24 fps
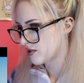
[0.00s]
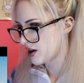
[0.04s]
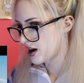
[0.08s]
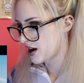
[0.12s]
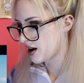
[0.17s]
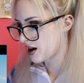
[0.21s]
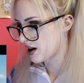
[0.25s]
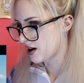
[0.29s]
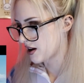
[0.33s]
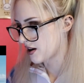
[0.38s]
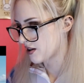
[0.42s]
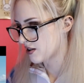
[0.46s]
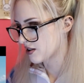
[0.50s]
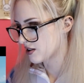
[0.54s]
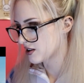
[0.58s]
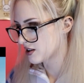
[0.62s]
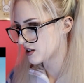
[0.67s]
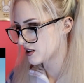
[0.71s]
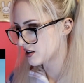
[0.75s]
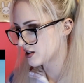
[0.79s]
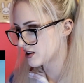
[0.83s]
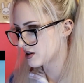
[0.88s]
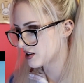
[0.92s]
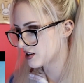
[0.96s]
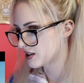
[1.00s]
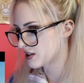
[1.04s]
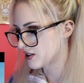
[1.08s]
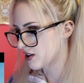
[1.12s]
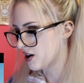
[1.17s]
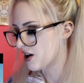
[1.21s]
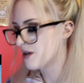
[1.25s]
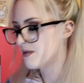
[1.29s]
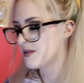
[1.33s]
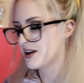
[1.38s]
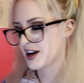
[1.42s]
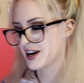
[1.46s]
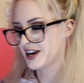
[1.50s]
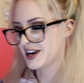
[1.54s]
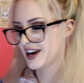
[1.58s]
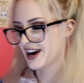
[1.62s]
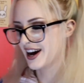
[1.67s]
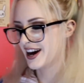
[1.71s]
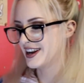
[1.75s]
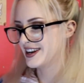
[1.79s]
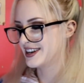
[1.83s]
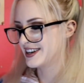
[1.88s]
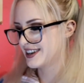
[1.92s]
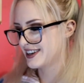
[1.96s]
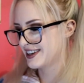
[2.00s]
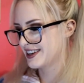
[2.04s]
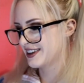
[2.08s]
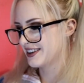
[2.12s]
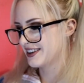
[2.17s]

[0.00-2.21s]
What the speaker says: Wow. Oh my God.